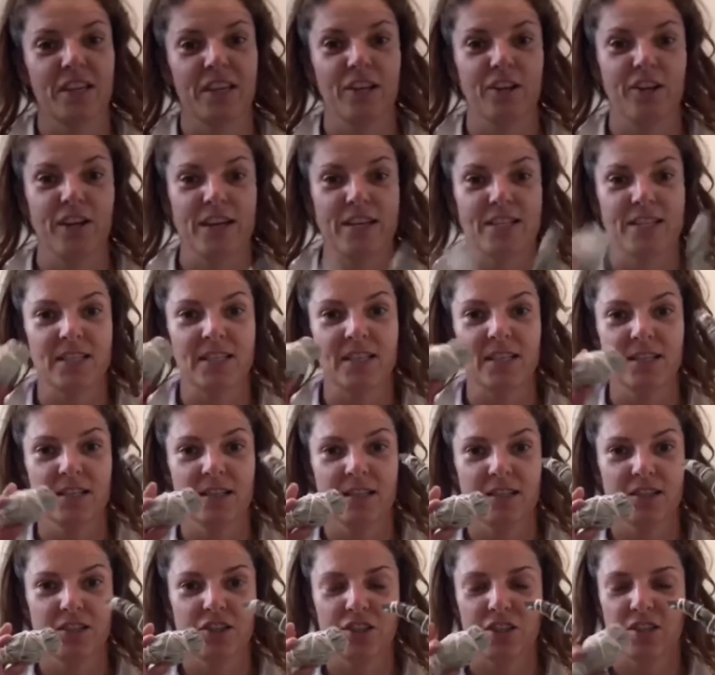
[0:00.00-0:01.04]
crazy
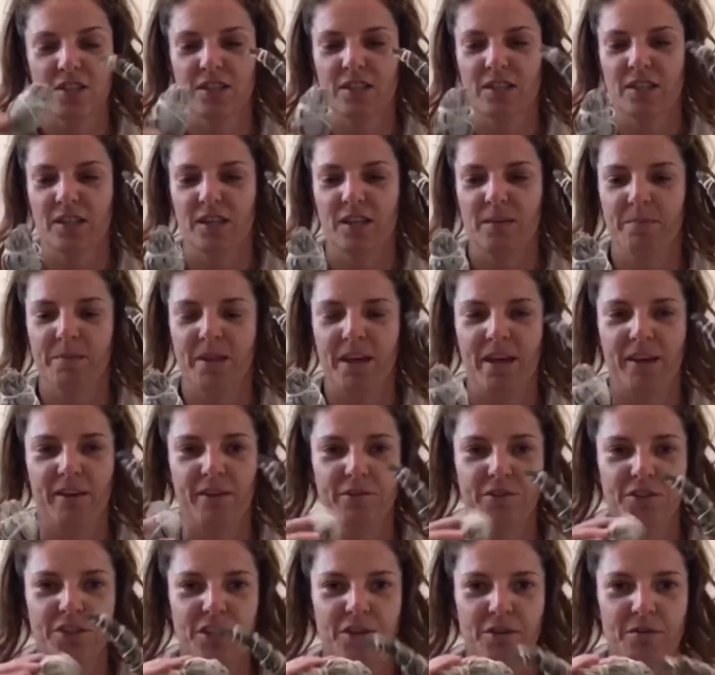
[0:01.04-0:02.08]
just to keep the
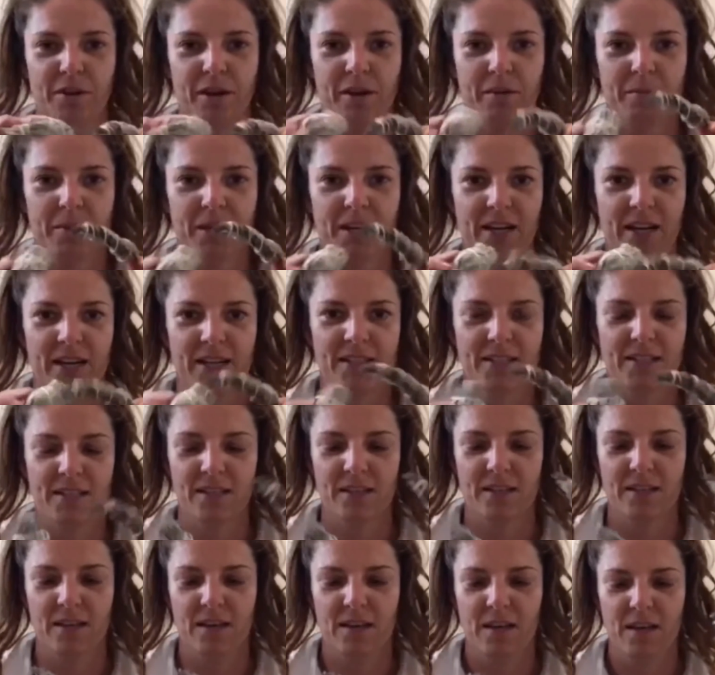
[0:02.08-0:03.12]
energy around me nice
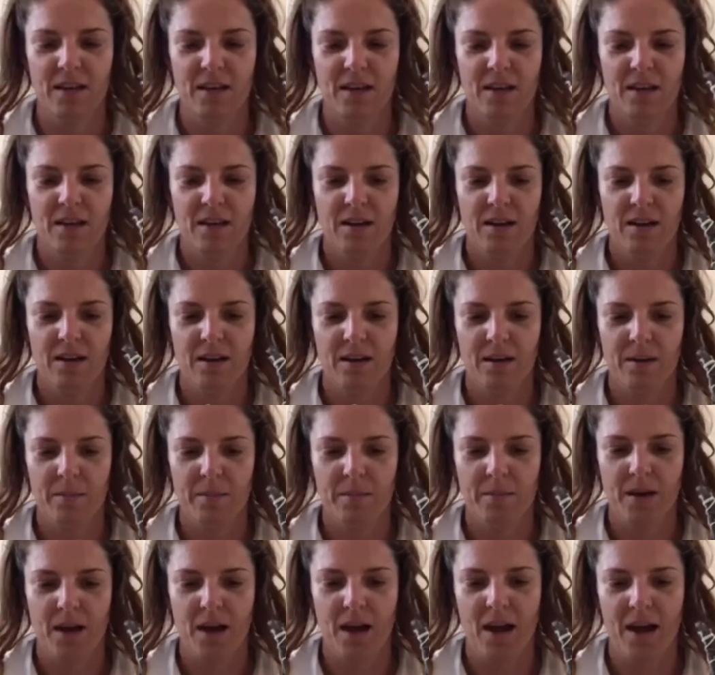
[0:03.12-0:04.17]
and
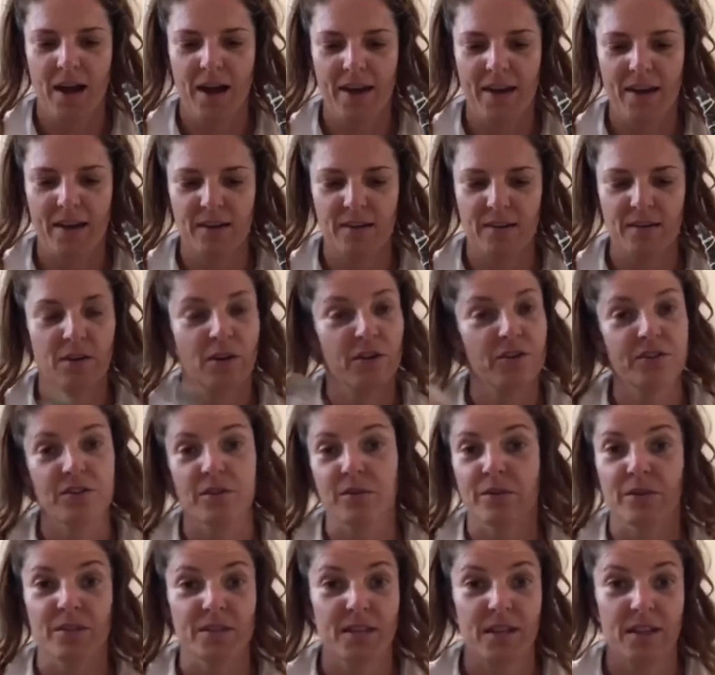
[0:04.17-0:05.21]
high, and
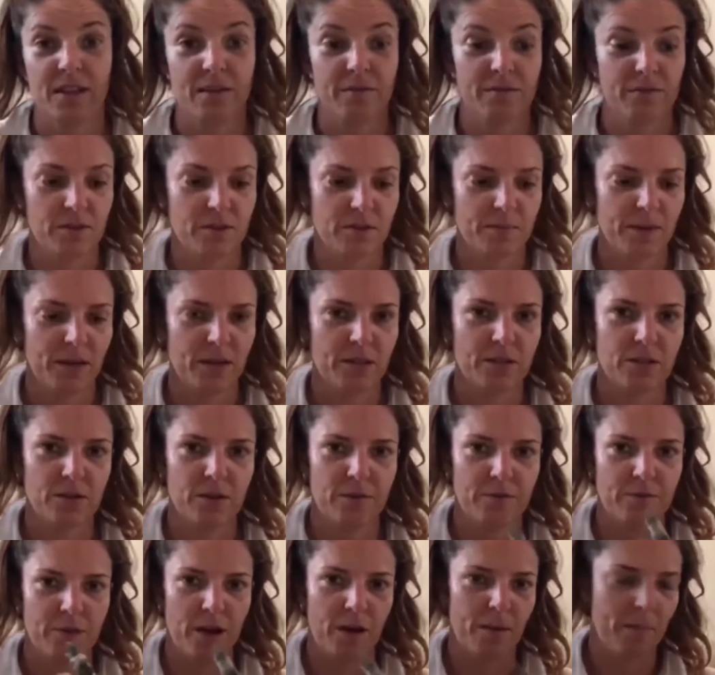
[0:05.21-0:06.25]
also because I love the smell. So
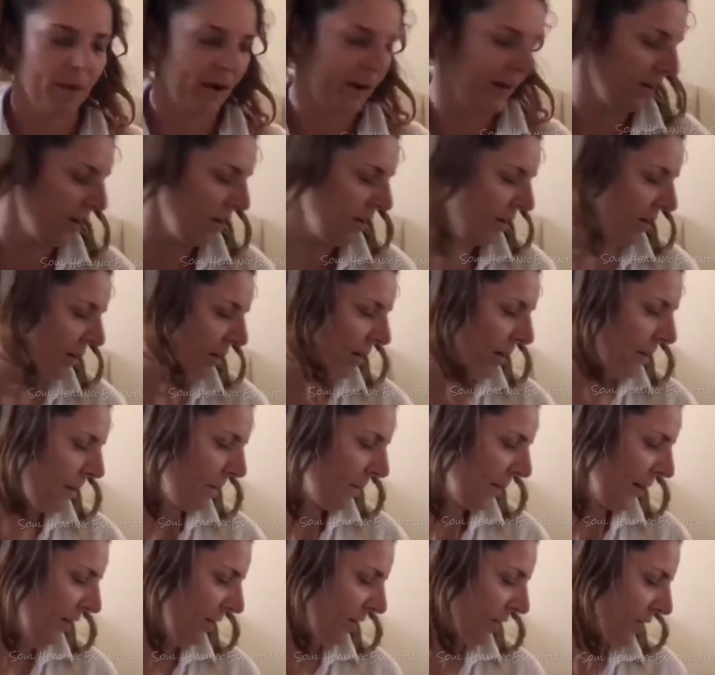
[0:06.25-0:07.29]
I've got my
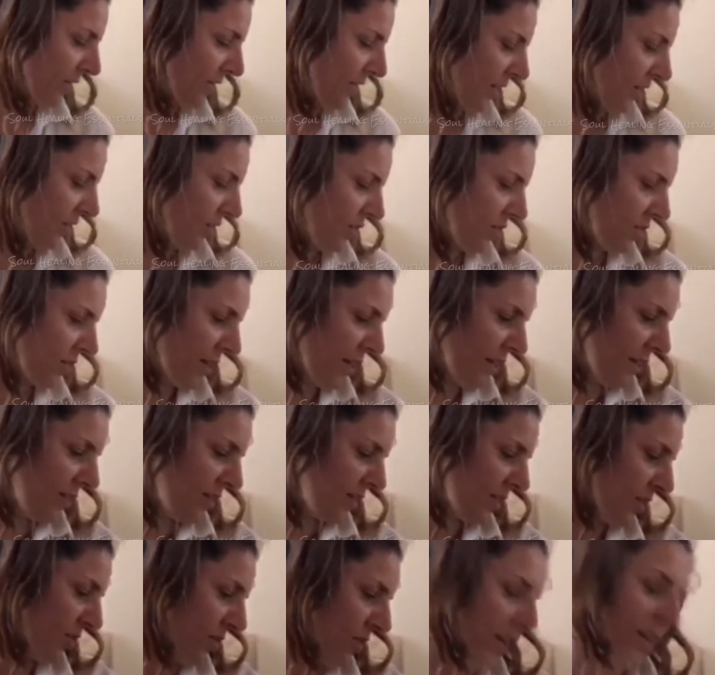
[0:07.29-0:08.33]
little sages,
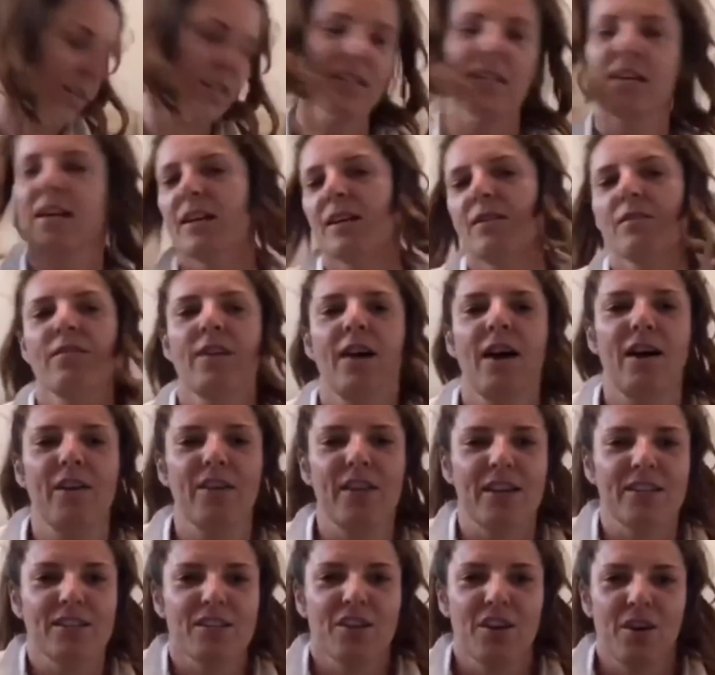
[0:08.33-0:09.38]
and so that's kind of how
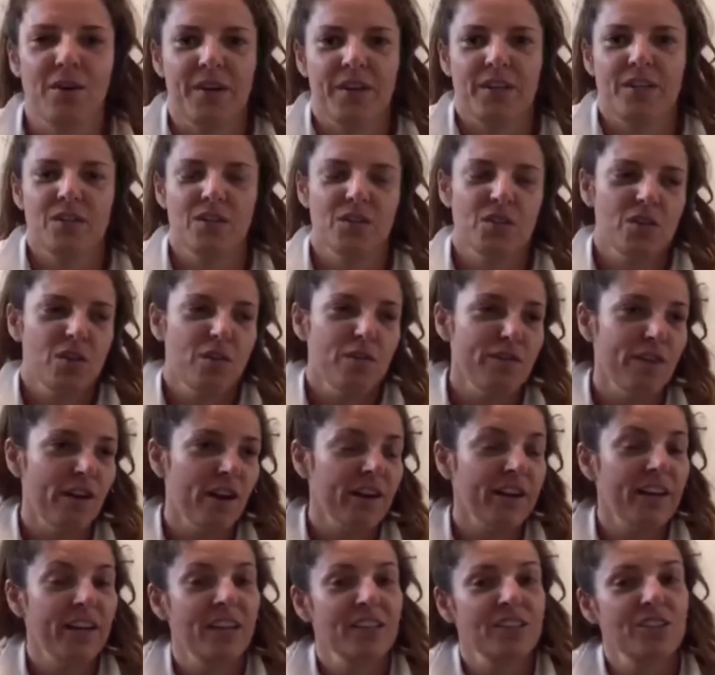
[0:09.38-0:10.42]
that's going. So
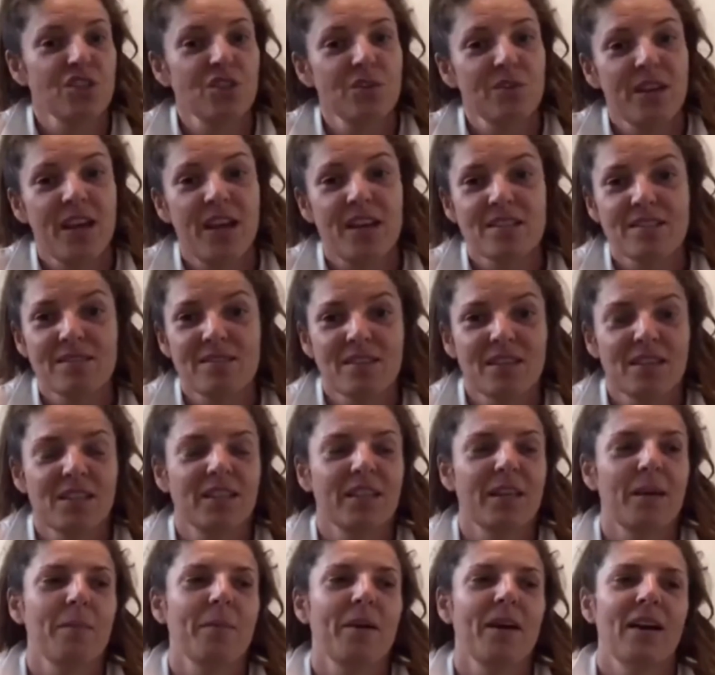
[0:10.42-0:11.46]
far, 2 days of the
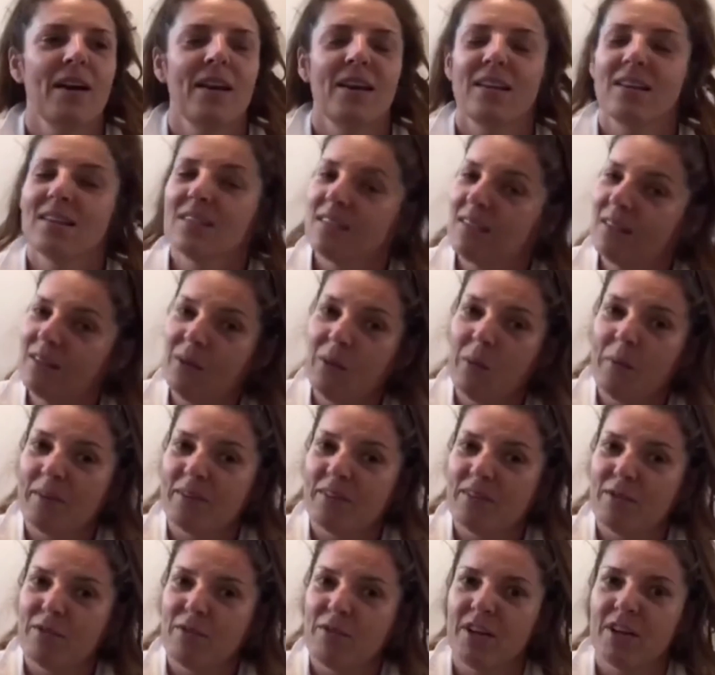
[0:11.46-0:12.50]
colema. It is a little
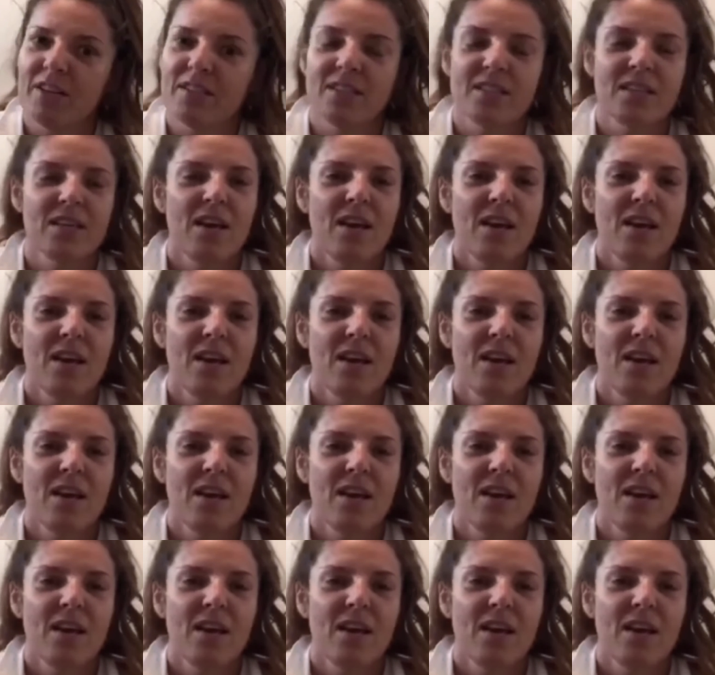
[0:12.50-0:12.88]
bit different